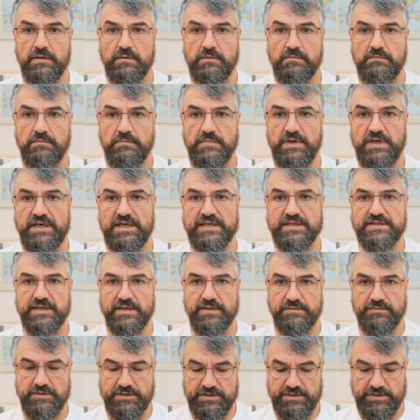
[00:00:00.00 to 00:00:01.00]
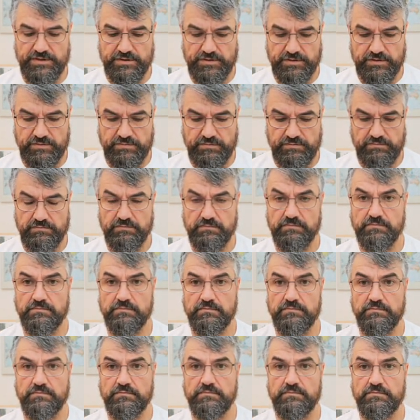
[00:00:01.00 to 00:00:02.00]
Well, let's say we just
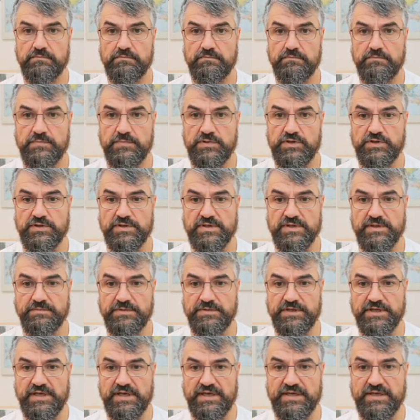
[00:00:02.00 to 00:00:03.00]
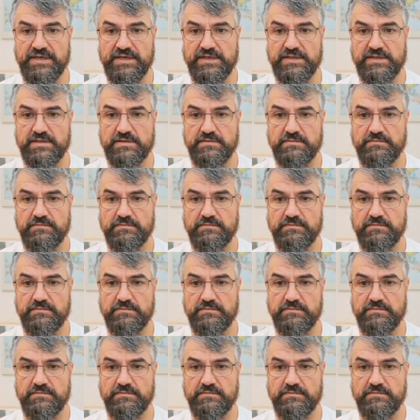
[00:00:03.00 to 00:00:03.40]
do something like this.